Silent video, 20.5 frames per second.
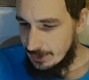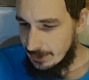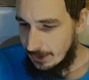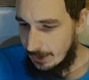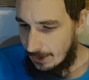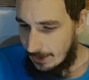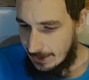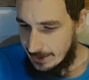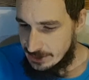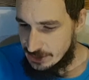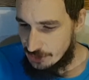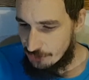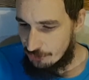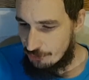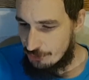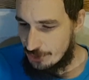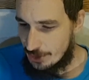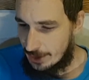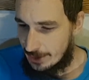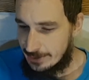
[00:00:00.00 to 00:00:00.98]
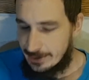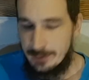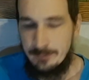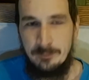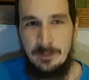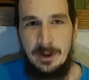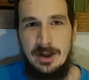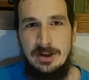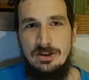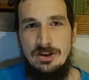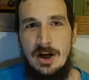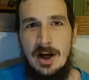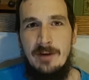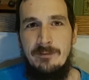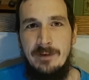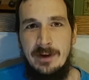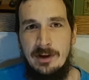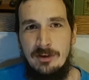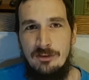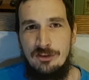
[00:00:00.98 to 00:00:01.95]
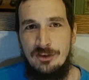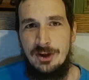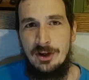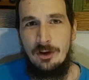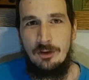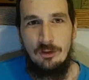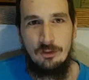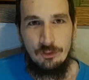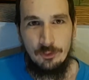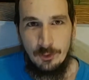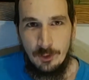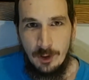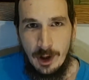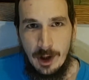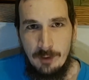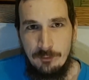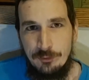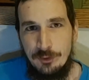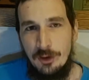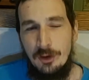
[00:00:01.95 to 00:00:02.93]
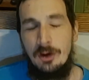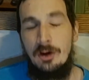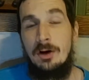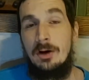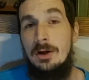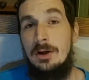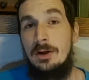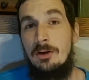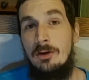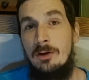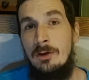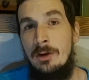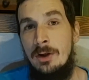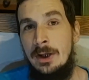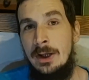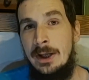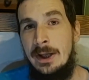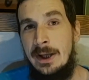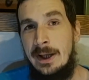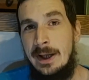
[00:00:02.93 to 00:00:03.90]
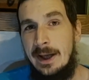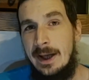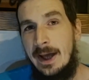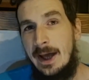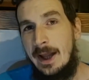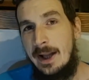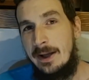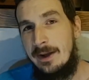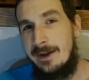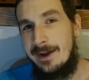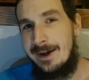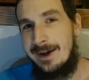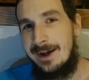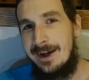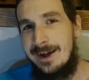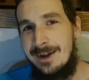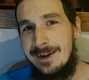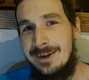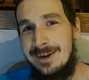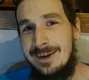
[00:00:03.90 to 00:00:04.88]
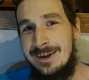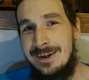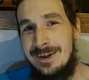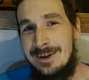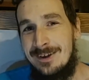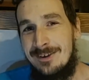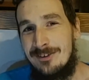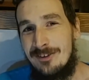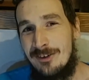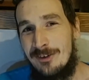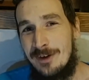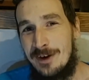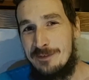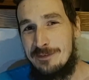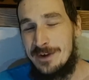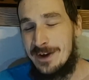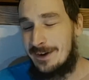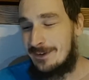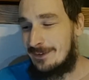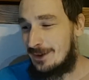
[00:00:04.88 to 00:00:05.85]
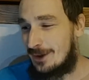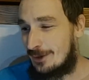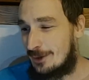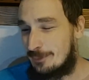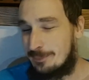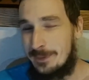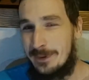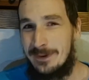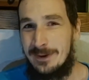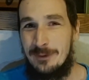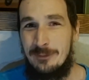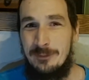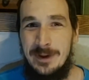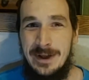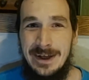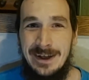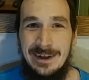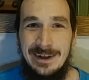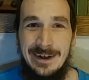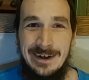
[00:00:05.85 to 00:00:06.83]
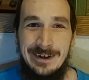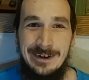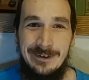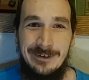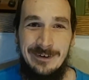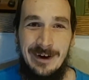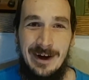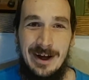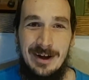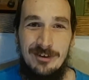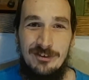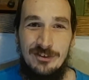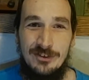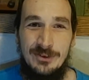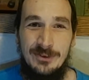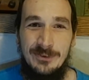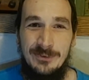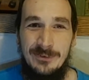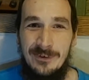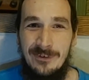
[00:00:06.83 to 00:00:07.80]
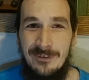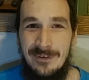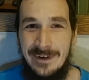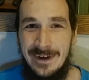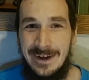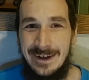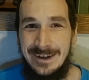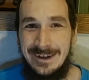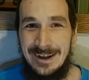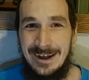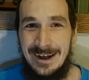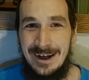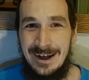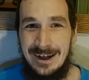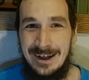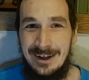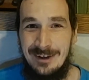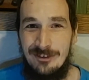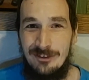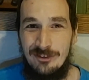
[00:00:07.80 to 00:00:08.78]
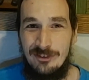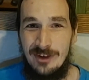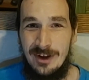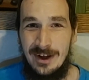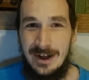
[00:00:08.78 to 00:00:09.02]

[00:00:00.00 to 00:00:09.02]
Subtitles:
I just thought that my driving skills were off the hook. And so I found out about a week later at school that his